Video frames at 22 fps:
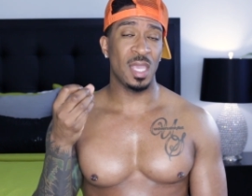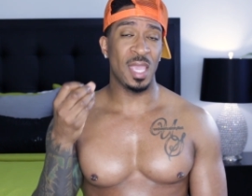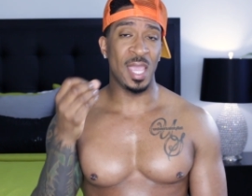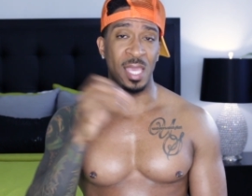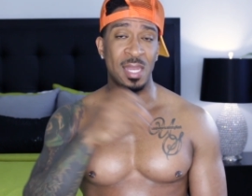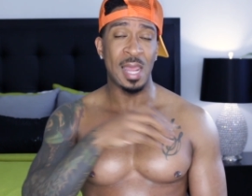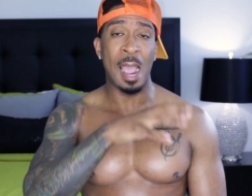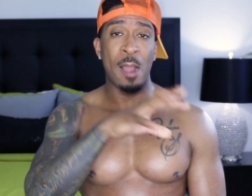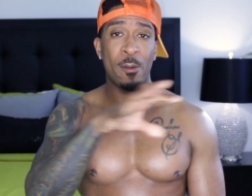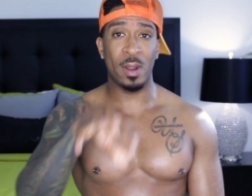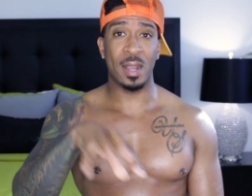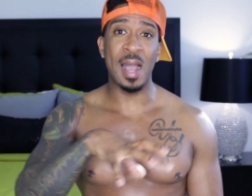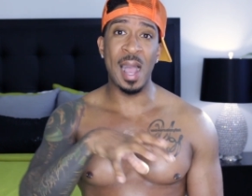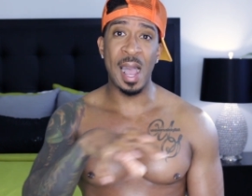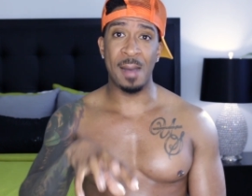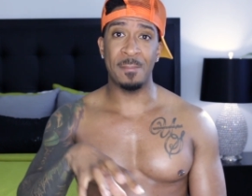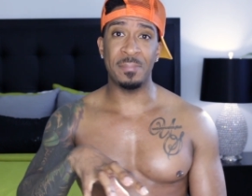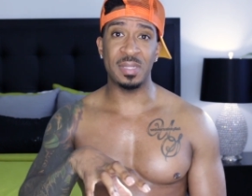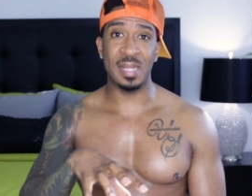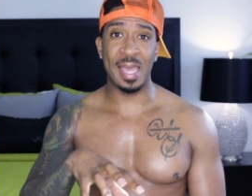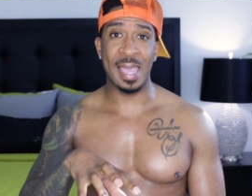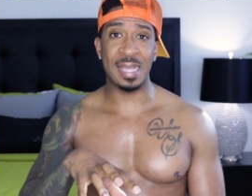in our
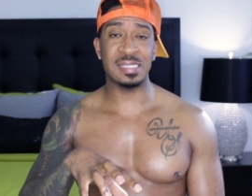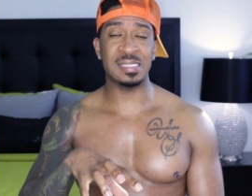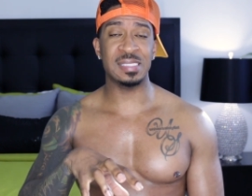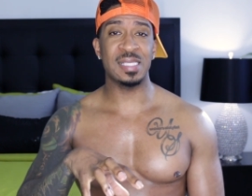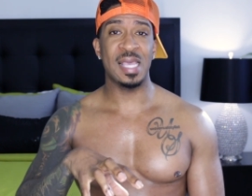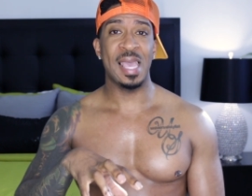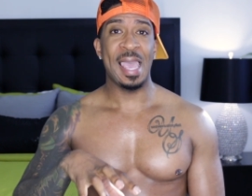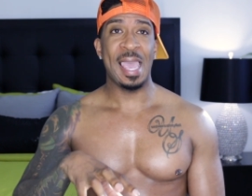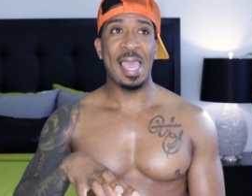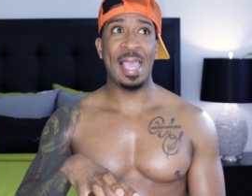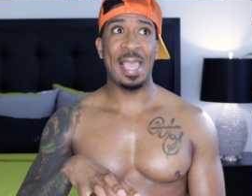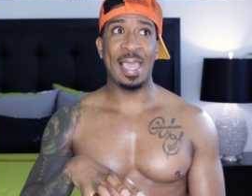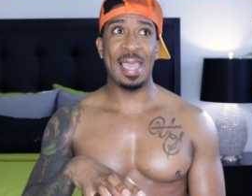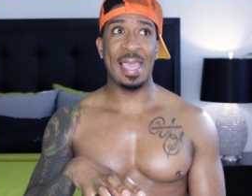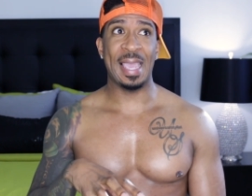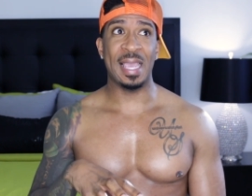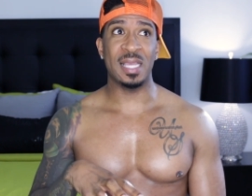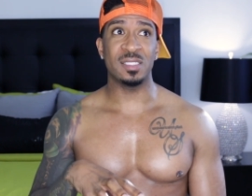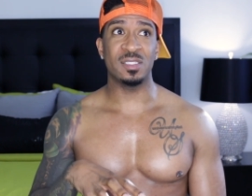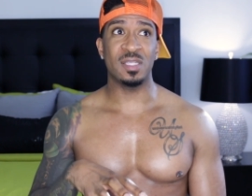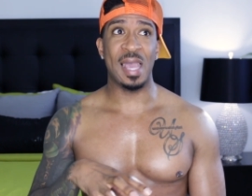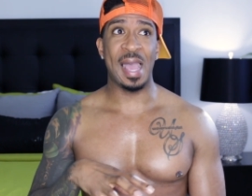complex.
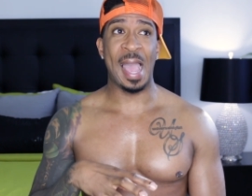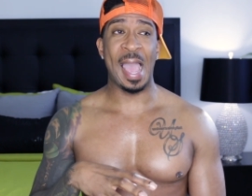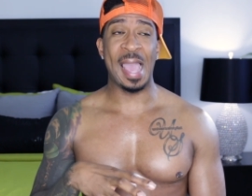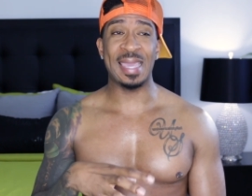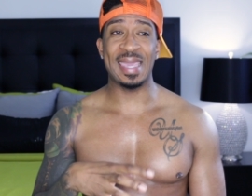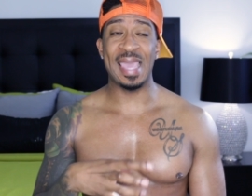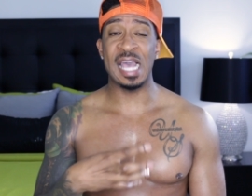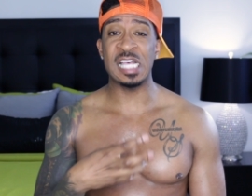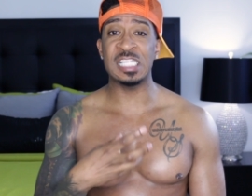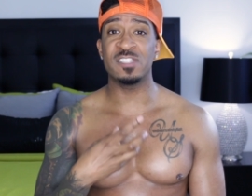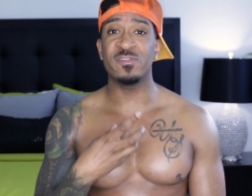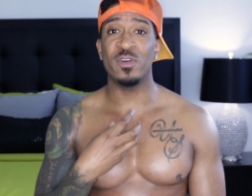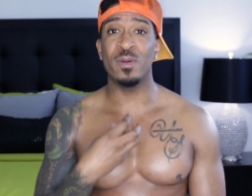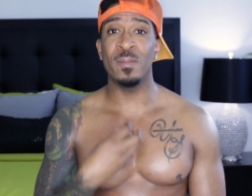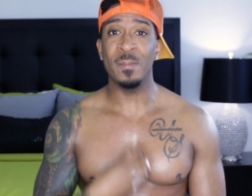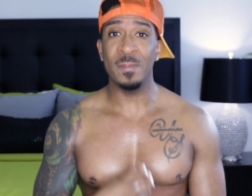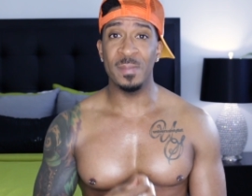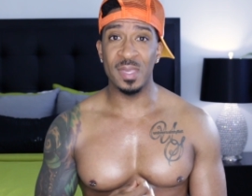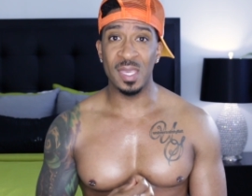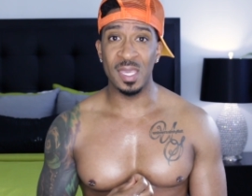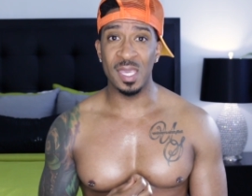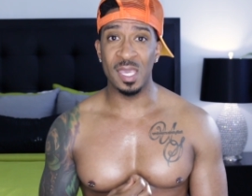And I guess for
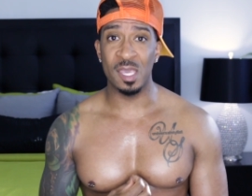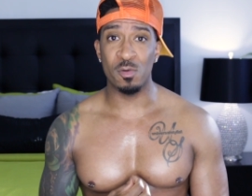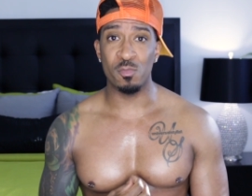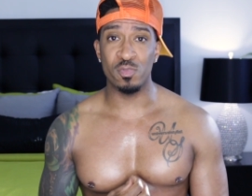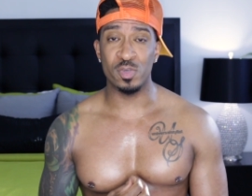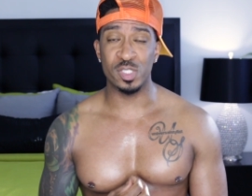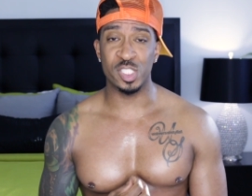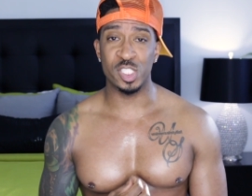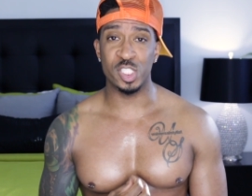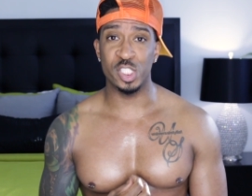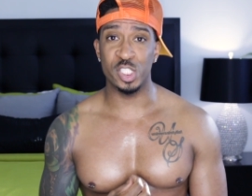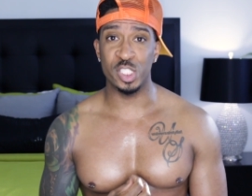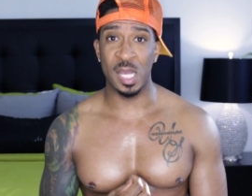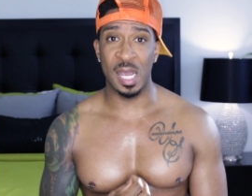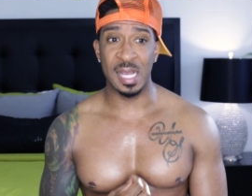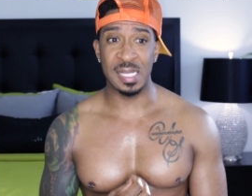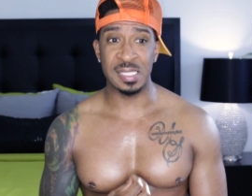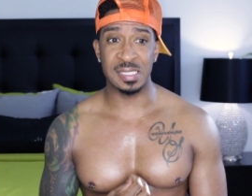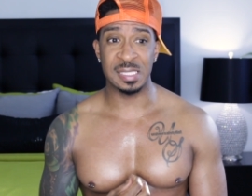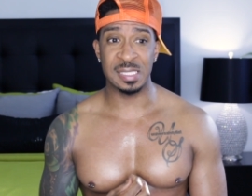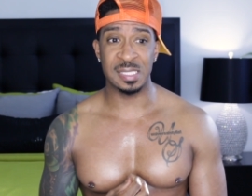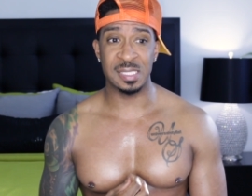me, it was
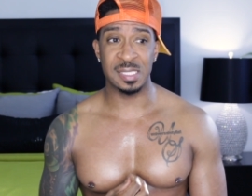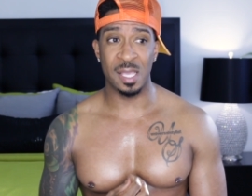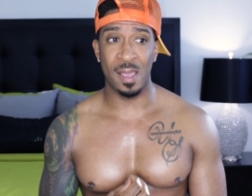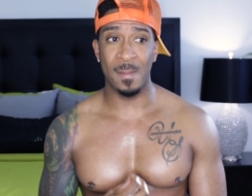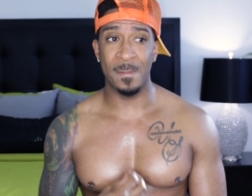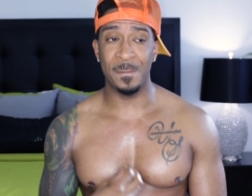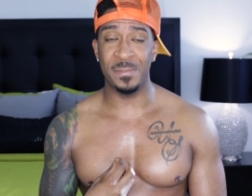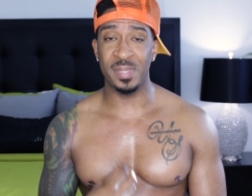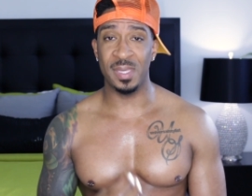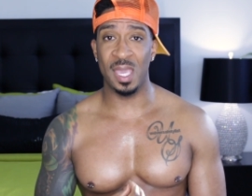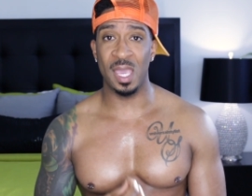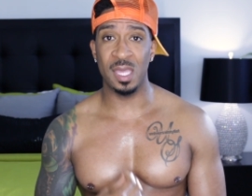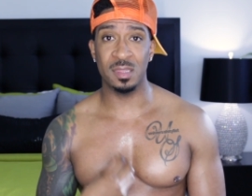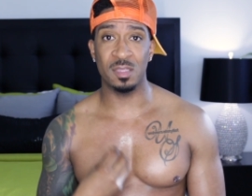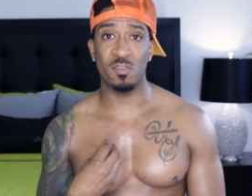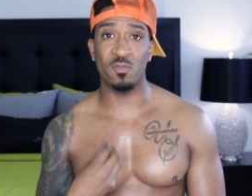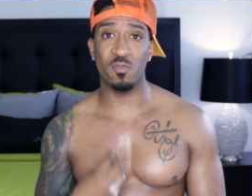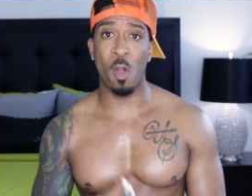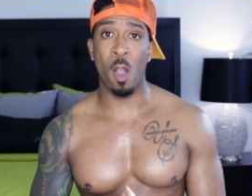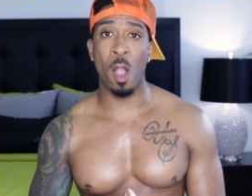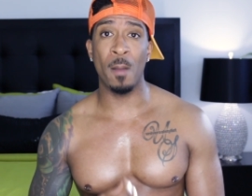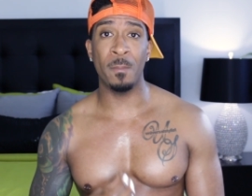just being
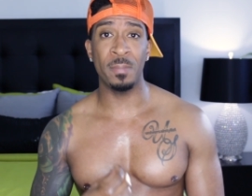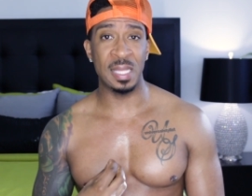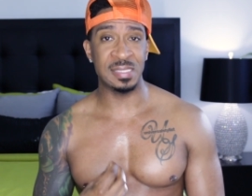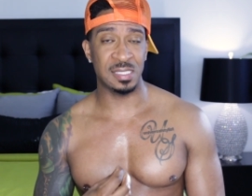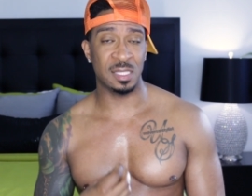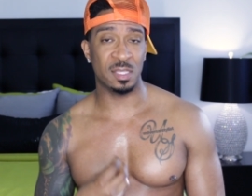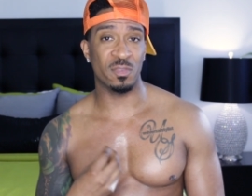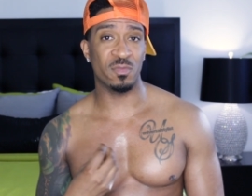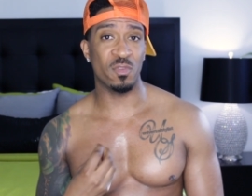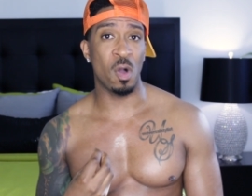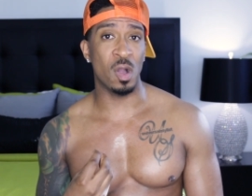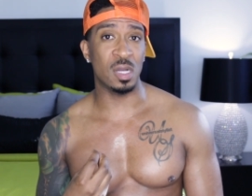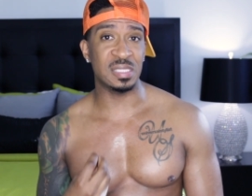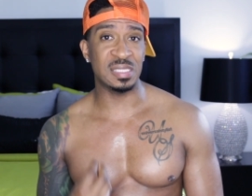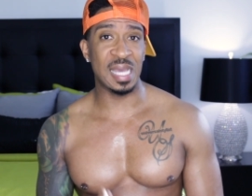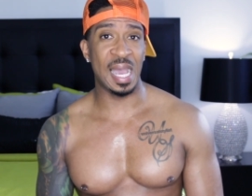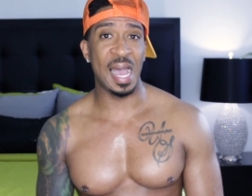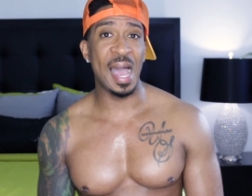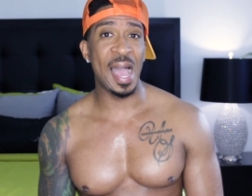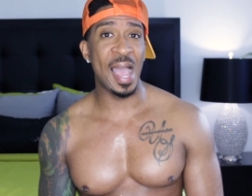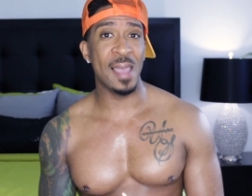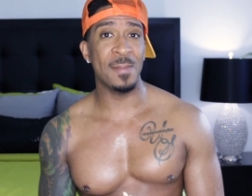the wrong place at the wrong
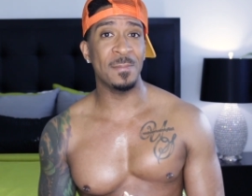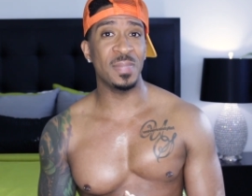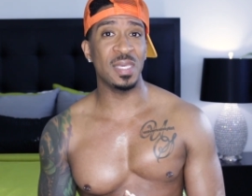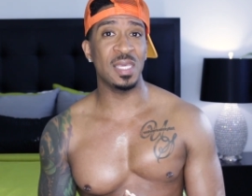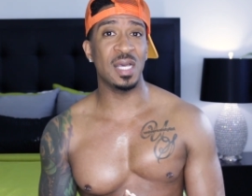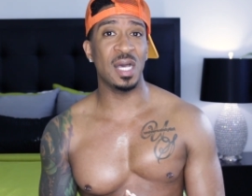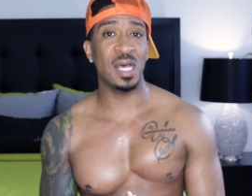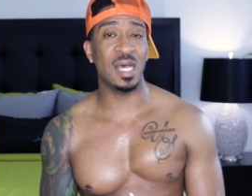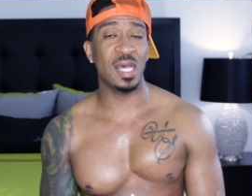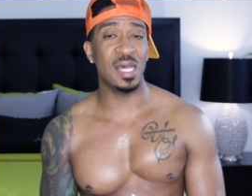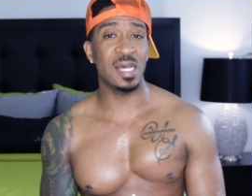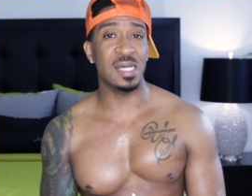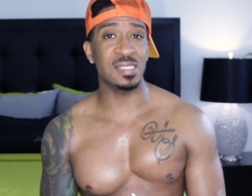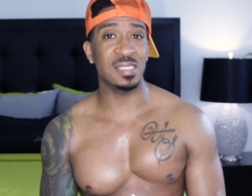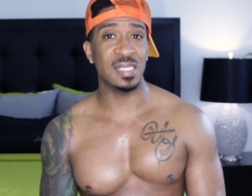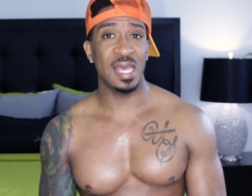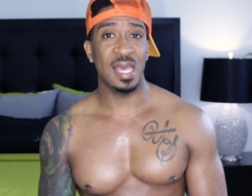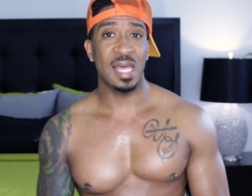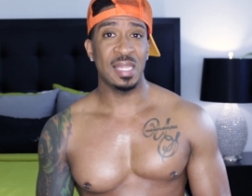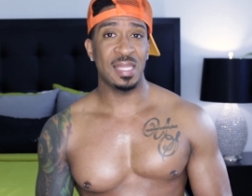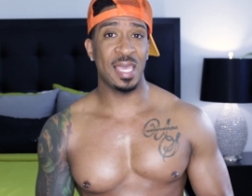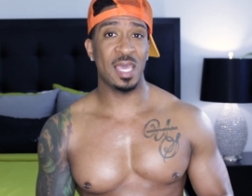time
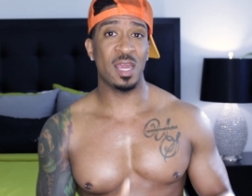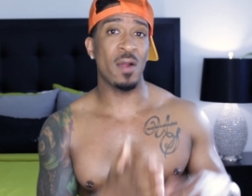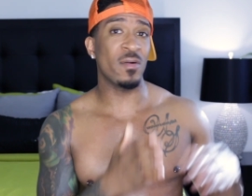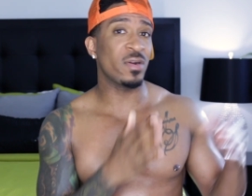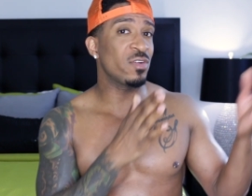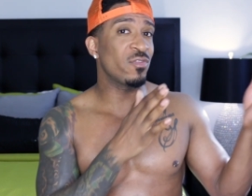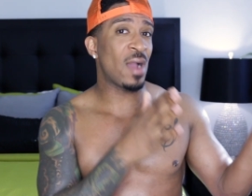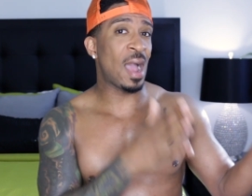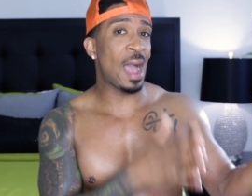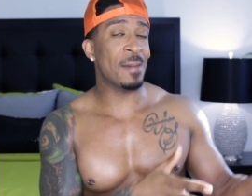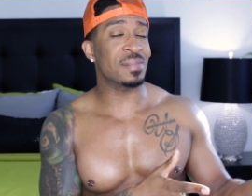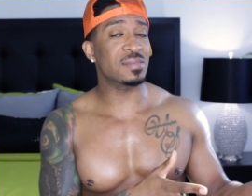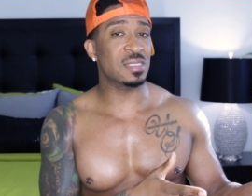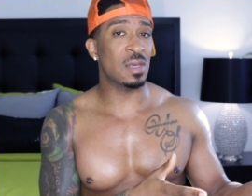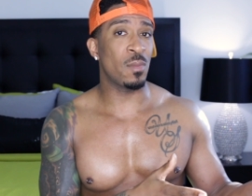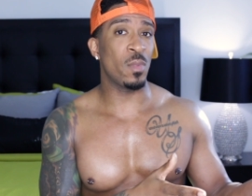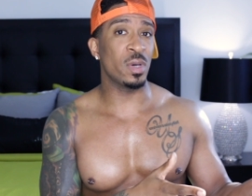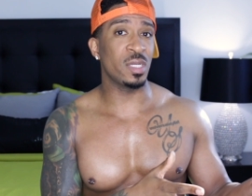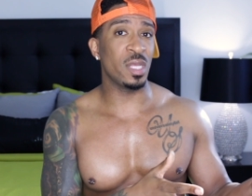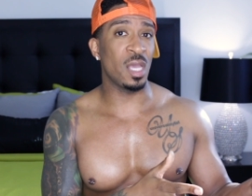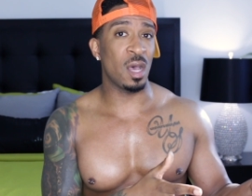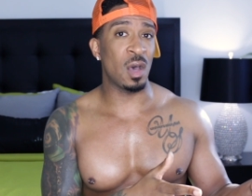because they had already robbed
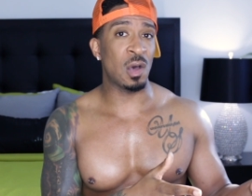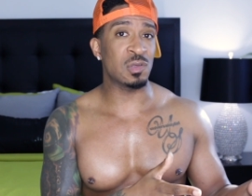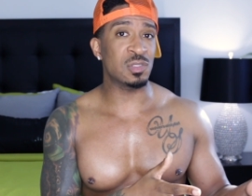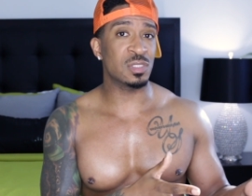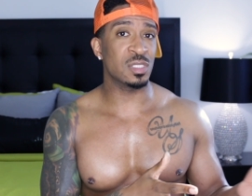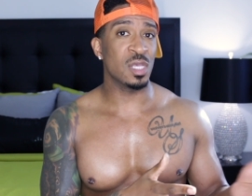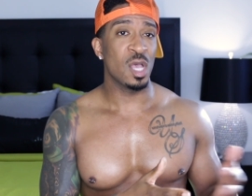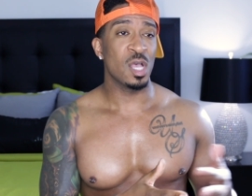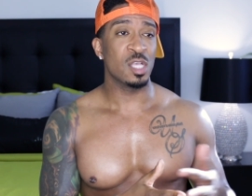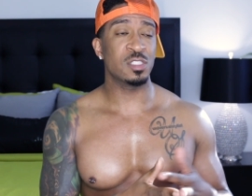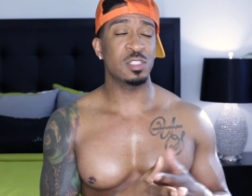someone else.